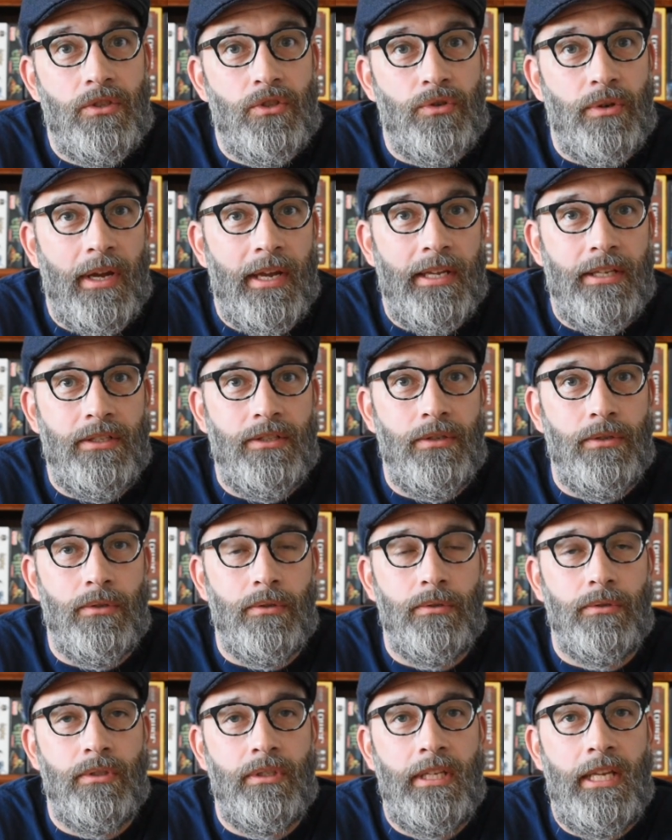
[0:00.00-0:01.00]
trying
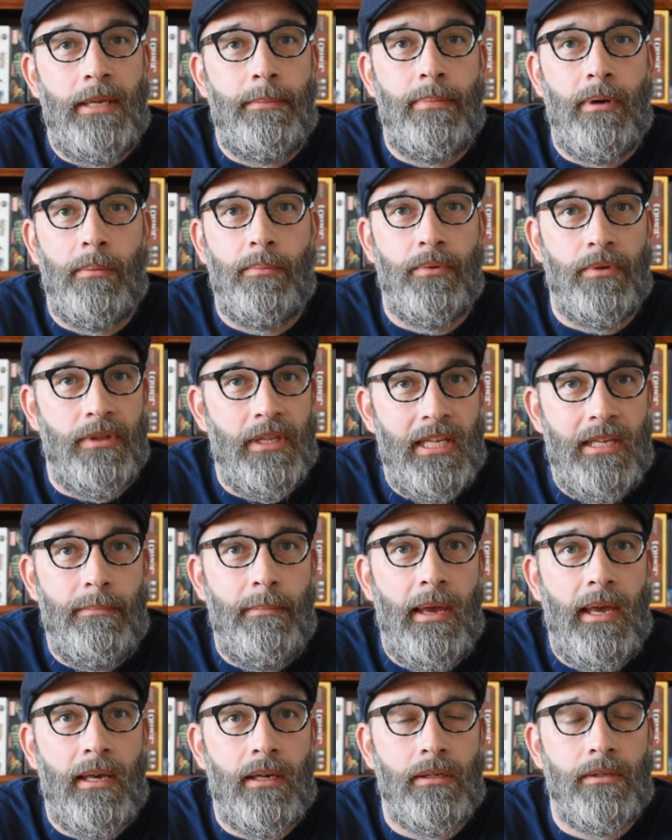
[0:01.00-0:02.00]
to keep up with
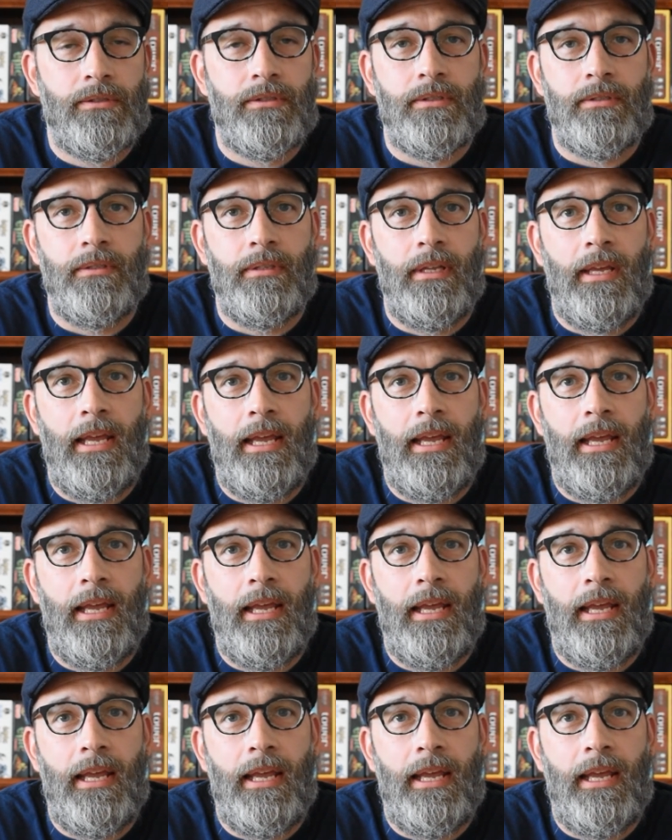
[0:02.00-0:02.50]
emails and